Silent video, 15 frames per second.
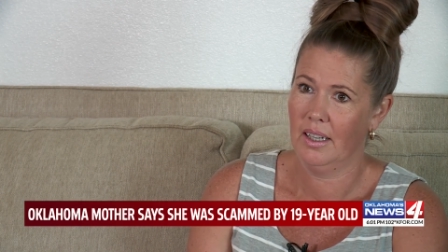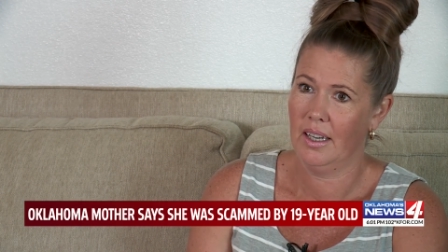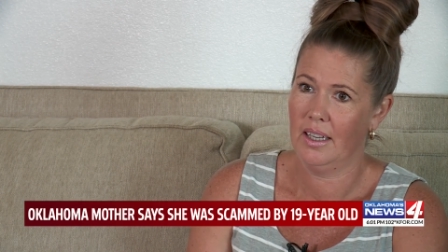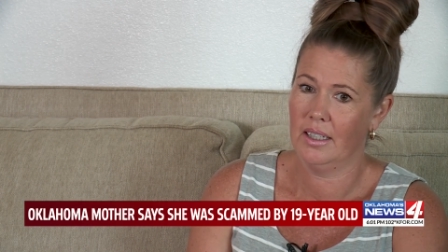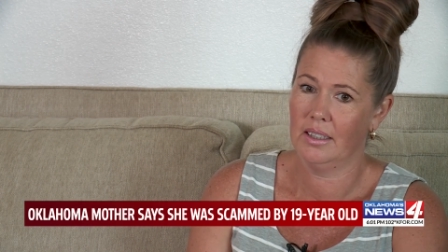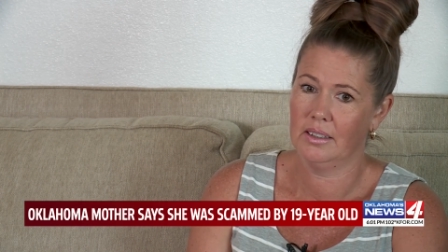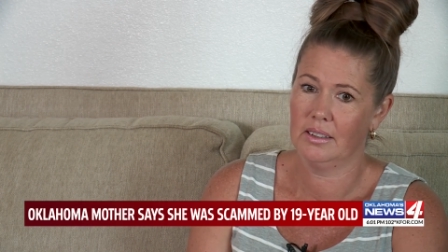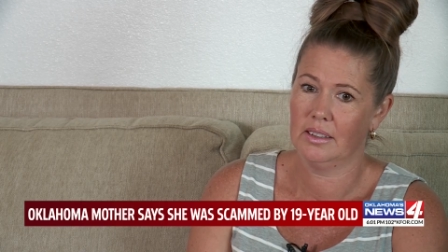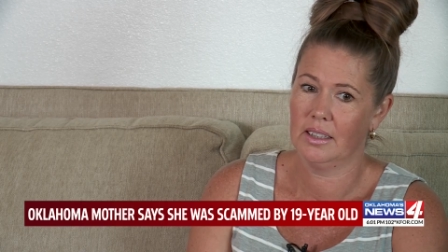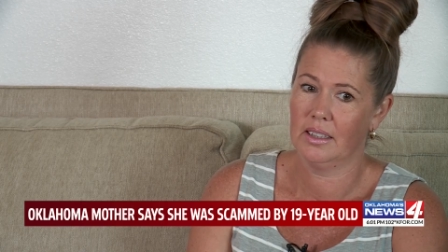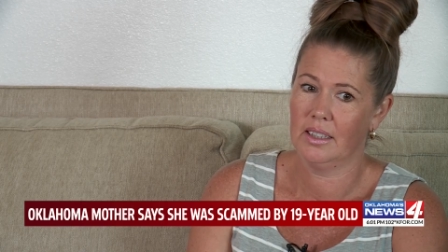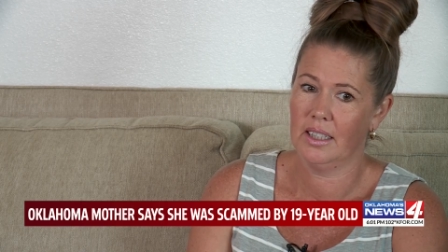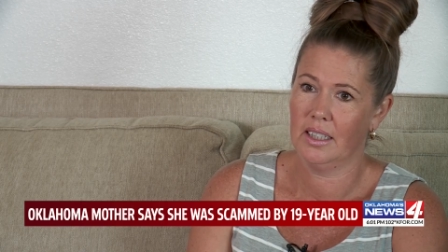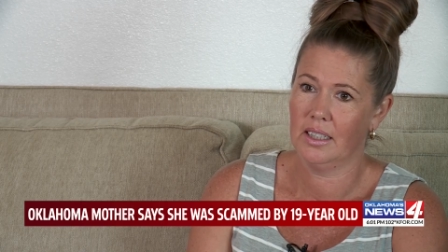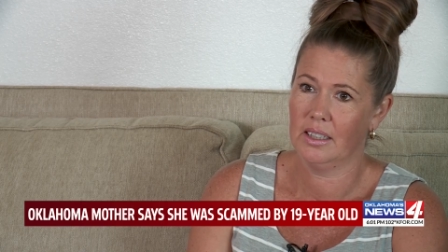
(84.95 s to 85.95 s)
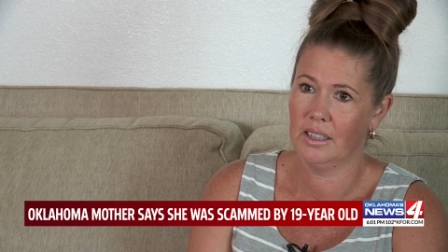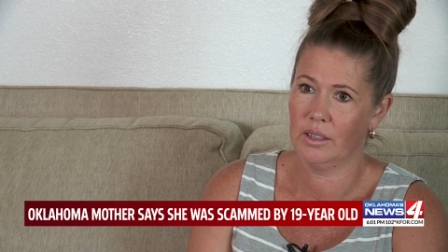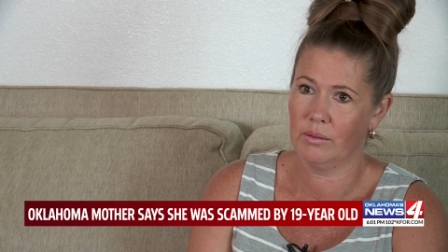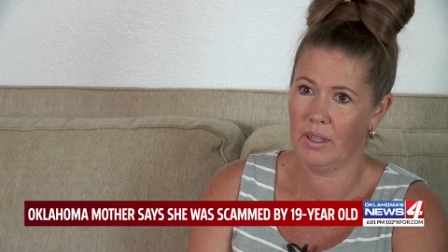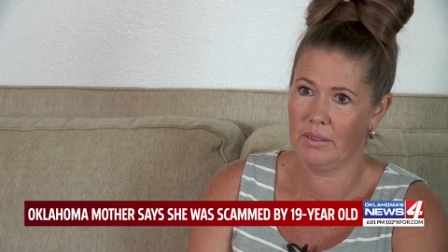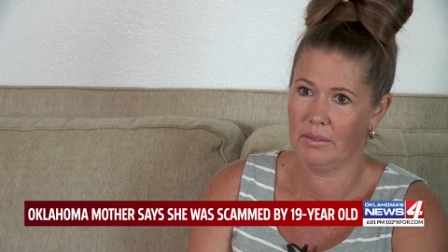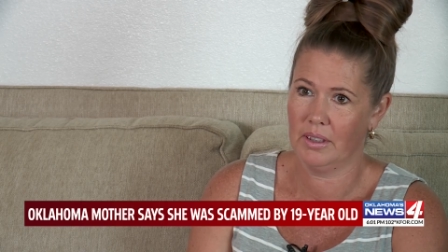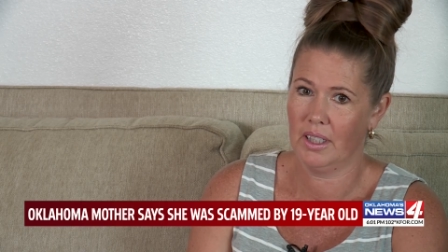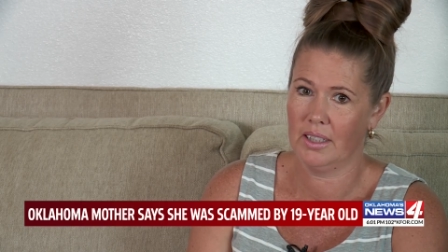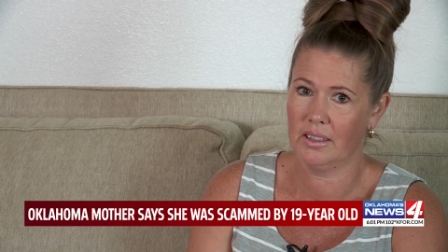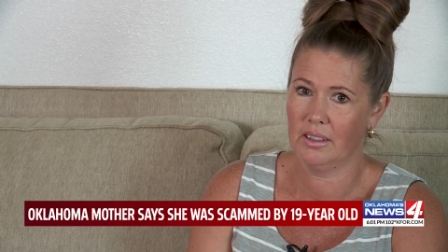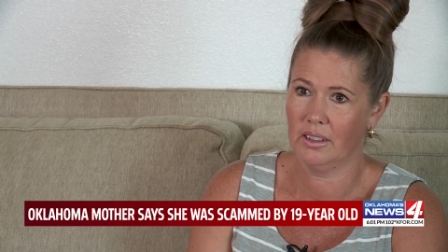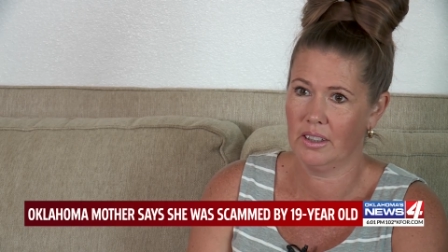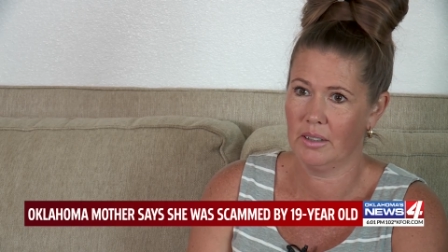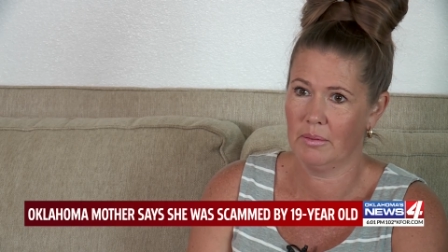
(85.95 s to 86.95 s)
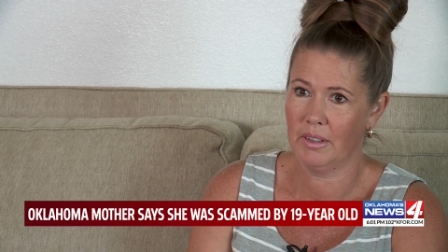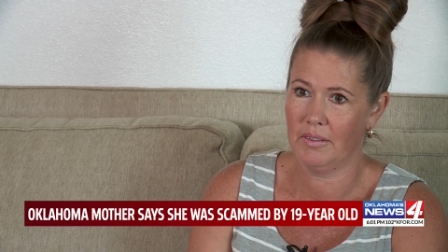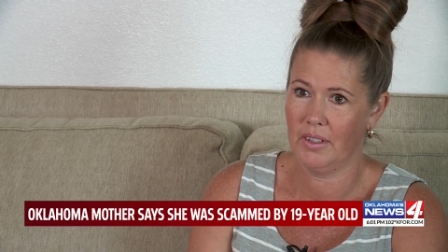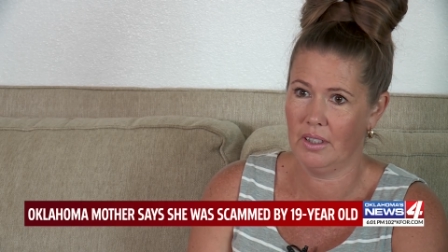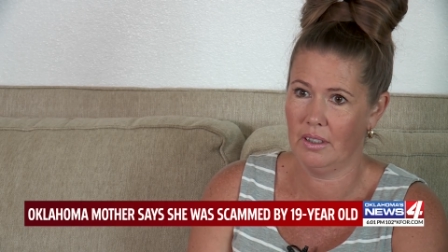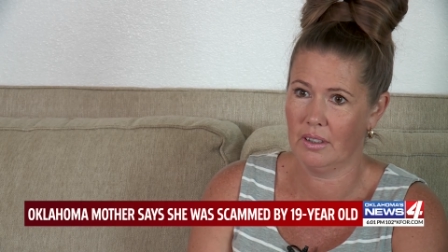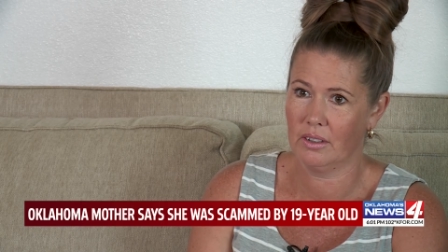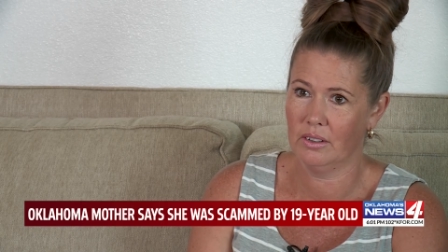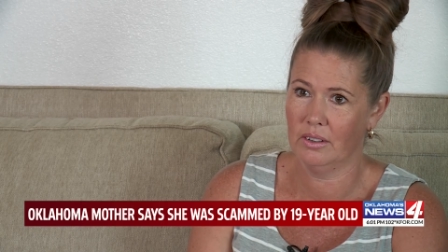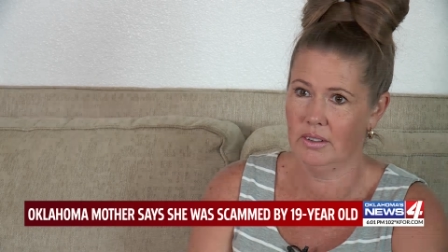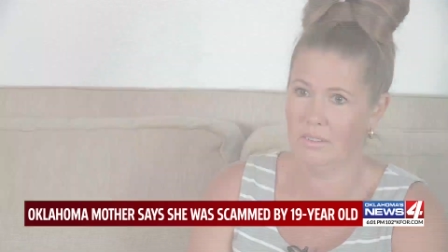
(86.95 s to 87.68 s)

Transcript: and said that he and his wife would like to look at my vehicle.